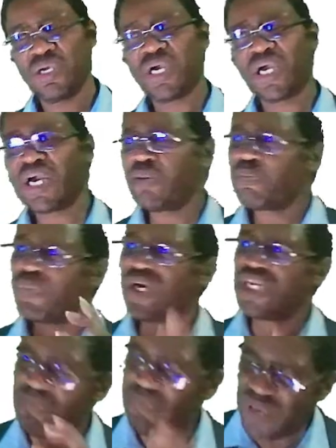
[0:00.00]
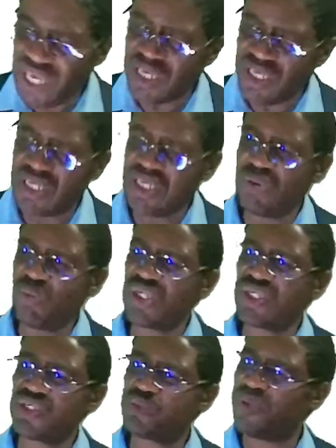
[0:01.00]
Company B, which
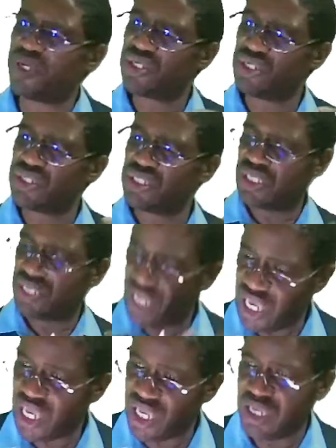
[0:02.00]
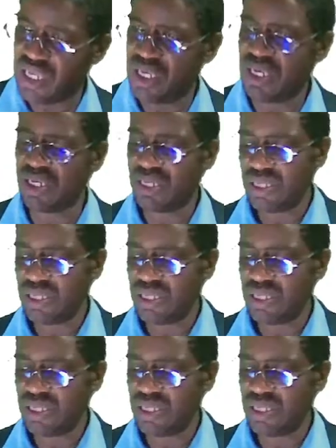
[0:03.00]
is purchasing A,